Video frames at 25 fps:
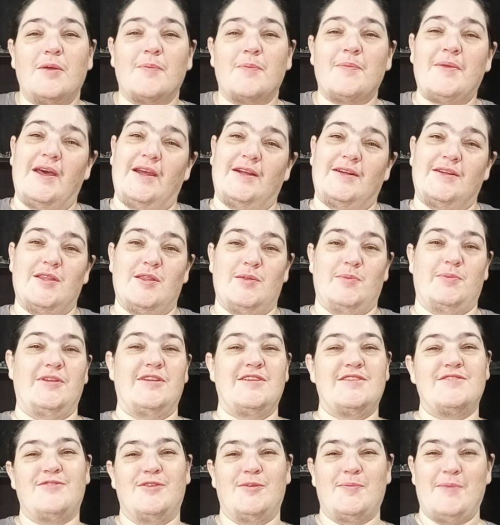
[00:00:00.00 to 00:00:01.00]
Welcome back to the
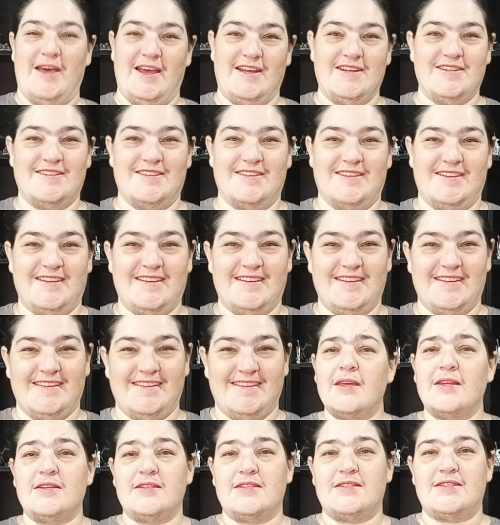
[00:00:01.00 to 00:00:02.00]
Blissful Badger.
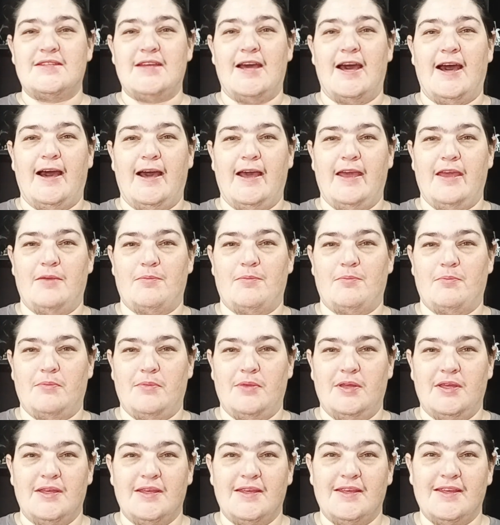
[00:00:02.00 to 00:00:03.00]
It is time.
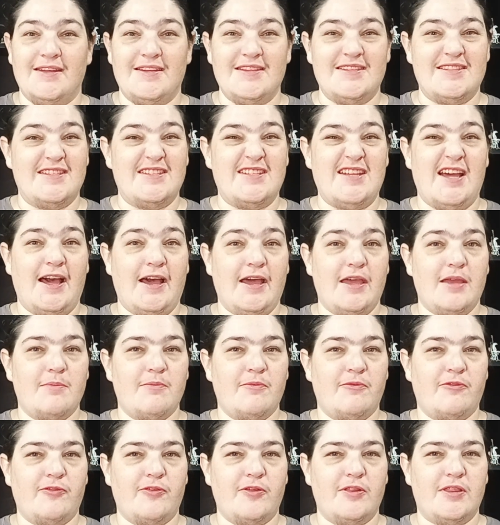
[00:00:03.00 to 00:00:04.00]
It is
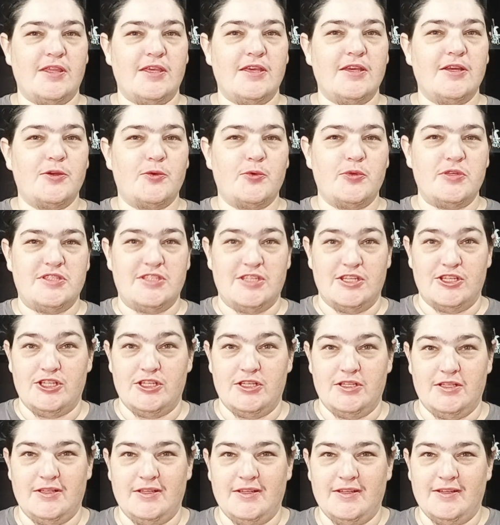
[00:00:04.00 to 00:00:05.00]
time for the
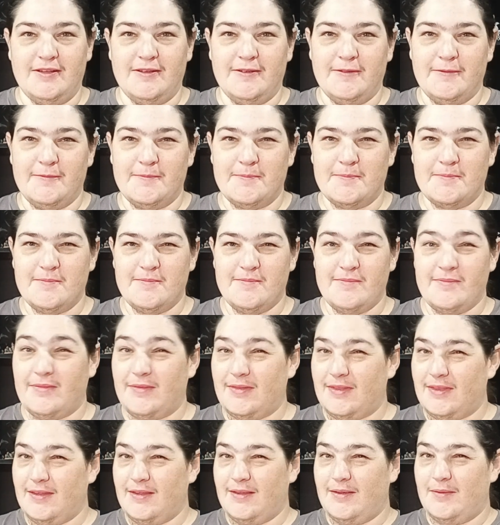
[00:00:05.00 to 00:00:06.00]
Inquisition.
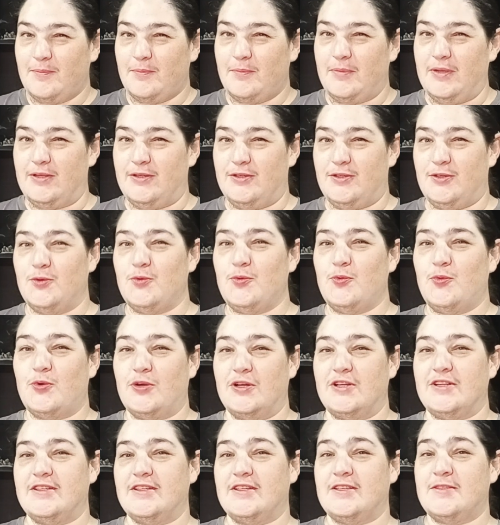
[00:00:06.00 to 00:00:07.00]
Bet you
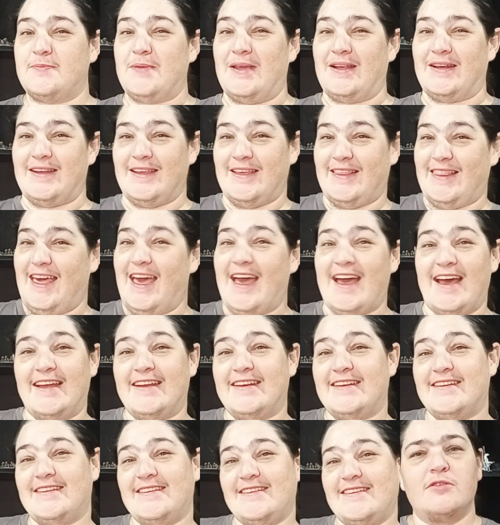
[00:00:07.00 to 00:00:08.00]
weren't expecting
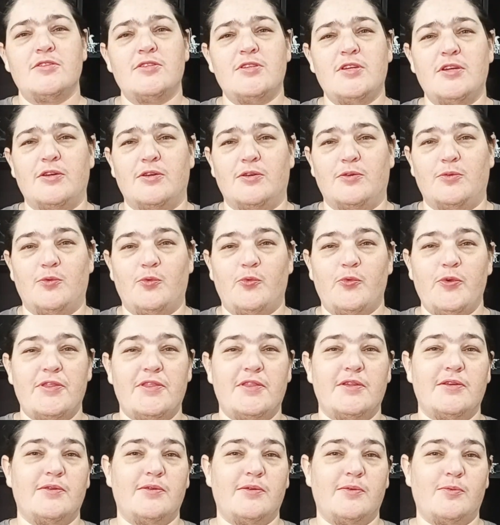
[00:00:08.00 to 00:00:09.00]
that. So, with
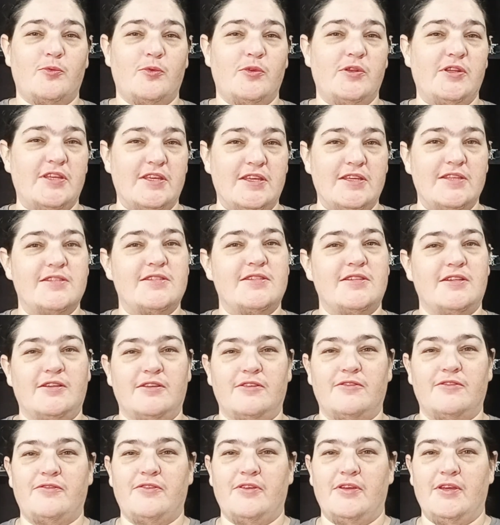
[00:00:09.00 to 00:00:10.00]
the release
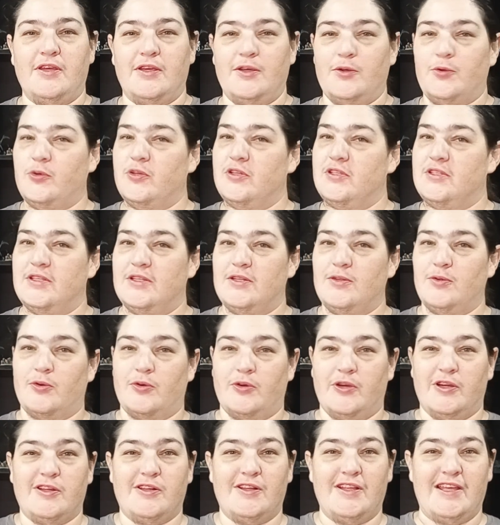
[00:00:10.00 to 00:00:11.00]
of
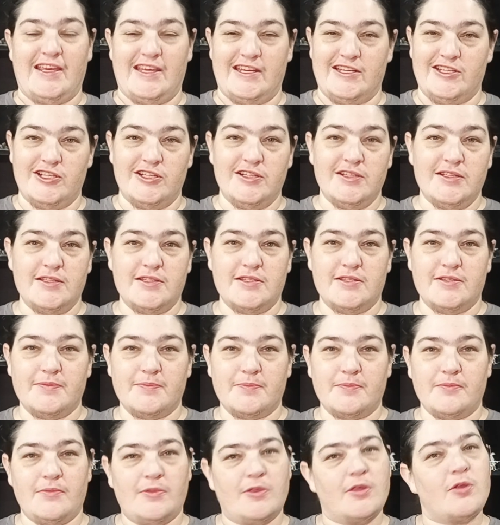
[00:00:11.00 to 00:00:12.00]
Inquisitorial Agents,
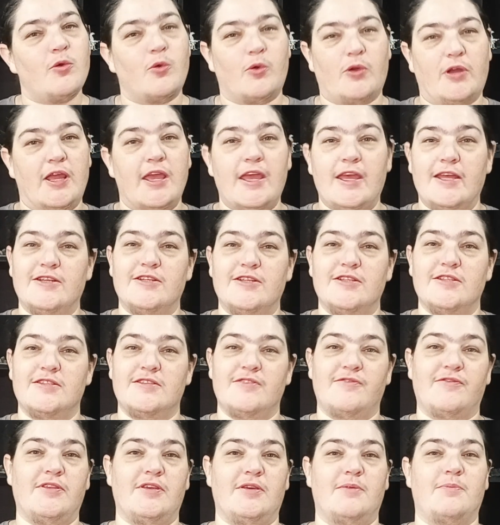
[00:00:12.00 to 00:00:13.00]
or Agents
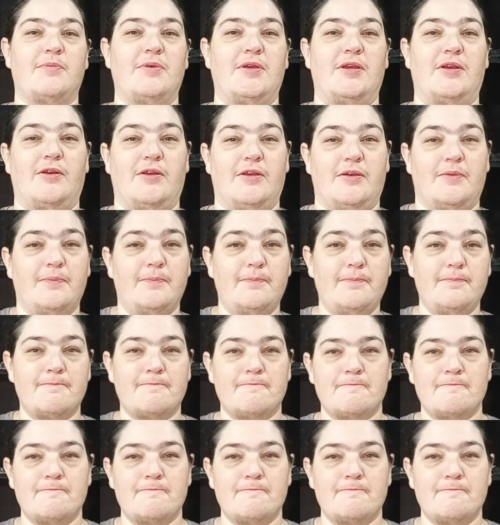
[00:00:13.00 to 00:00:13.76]
of the Imperium,